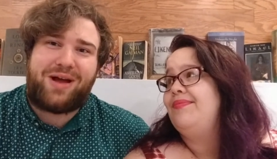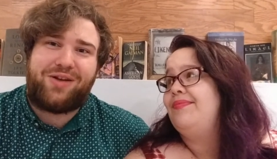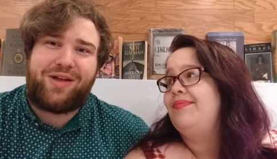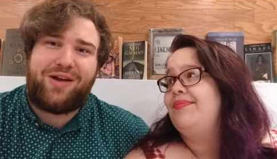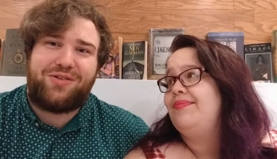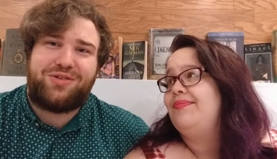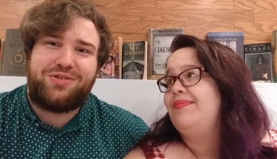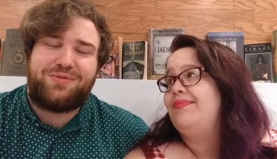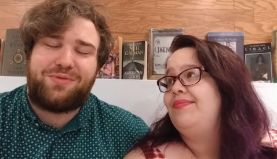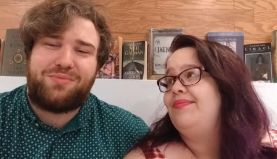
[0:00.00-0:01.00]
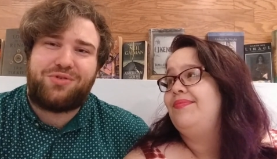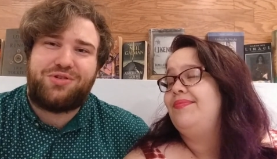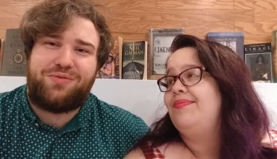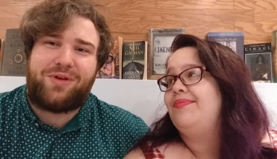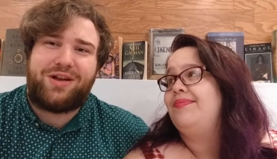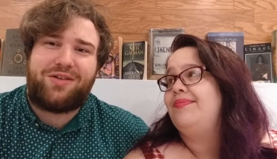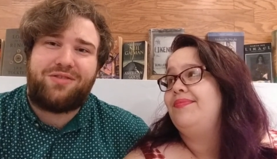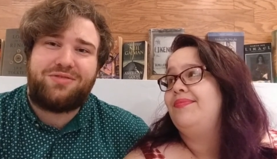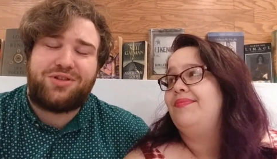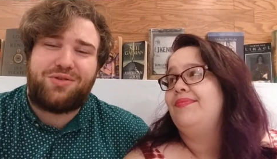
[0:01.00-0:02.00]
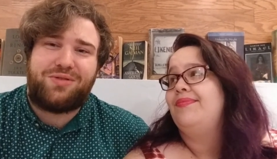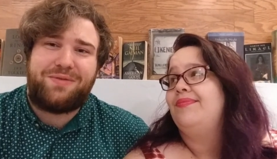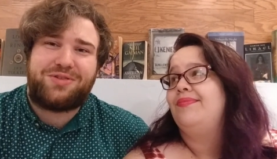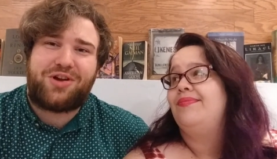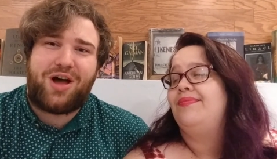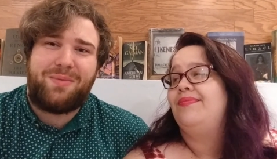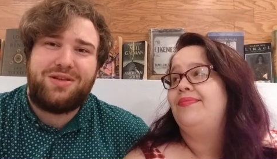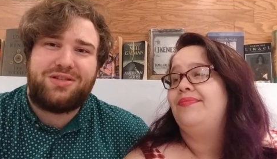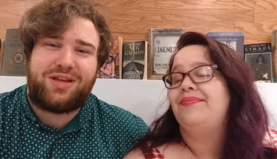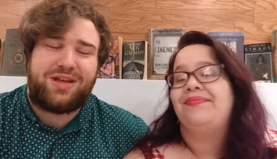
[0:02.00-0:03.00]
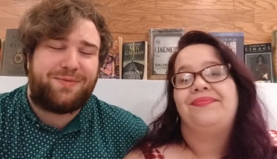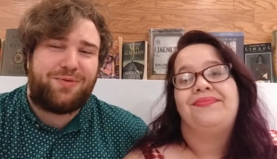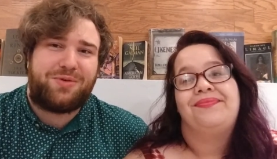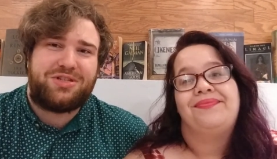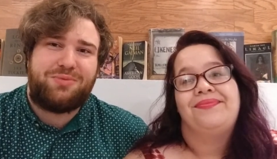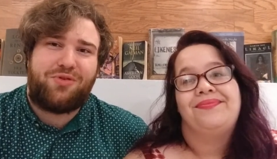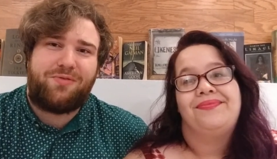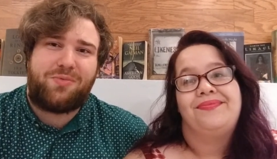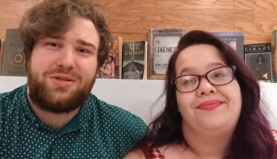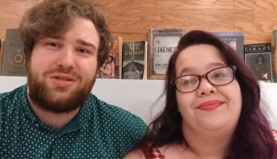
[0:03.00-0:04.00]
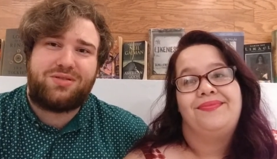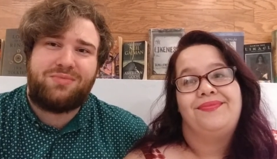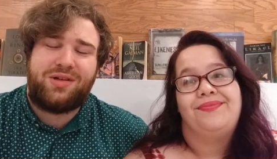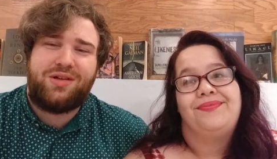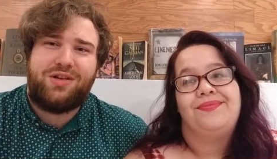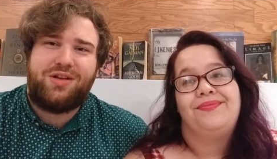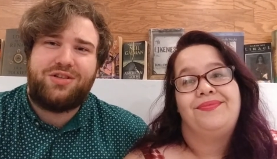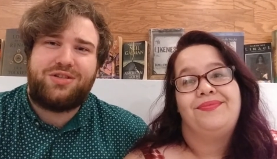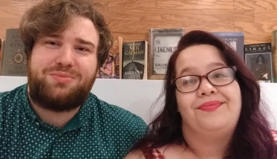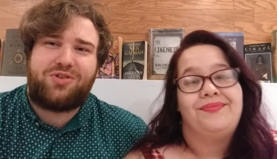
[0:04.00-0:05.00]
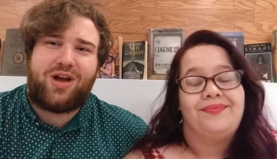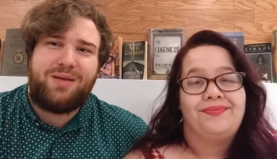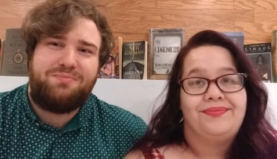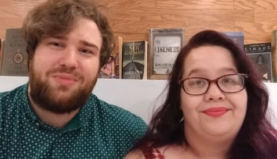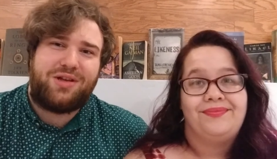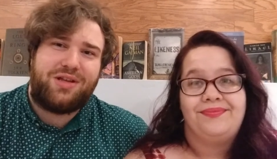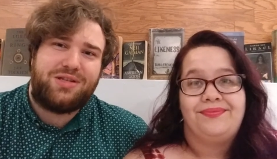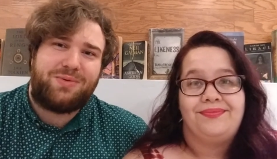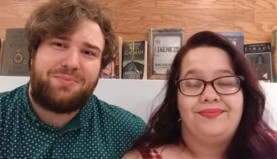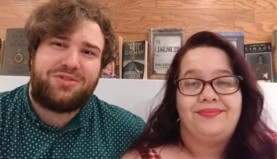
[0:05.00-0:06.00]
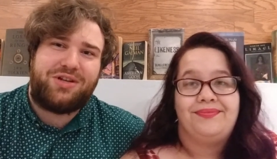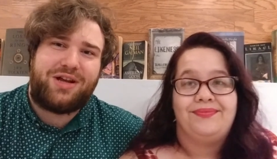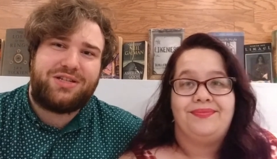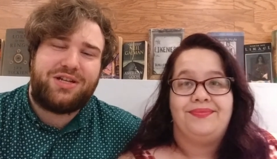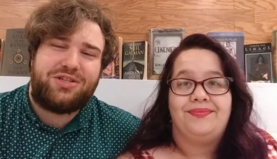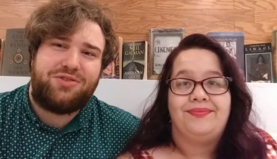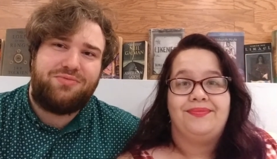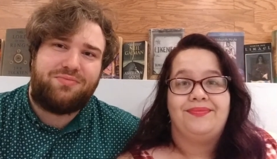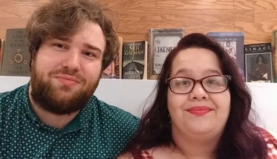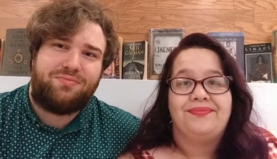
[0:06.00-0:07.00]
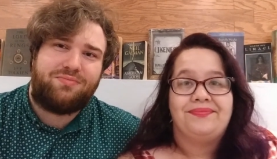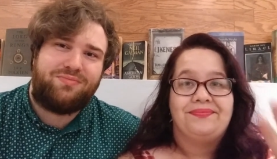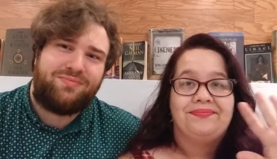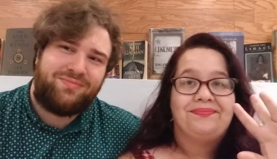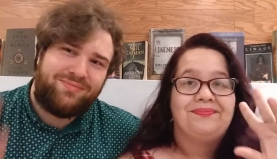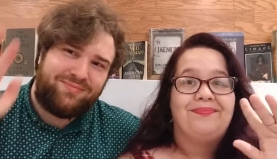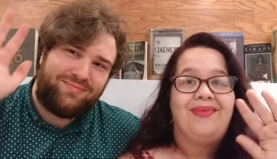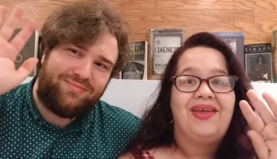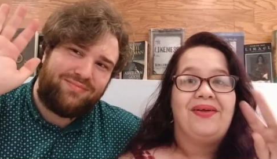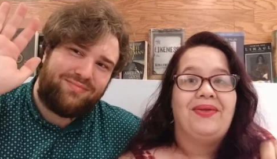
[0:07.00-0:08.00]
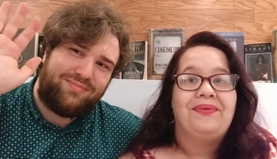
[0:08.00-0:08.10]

Speaker 1: minor characters from books you've read are. So leave us a comment, and if you want to see more from us, subscribe, because we hope to see you guys again soon. Bye.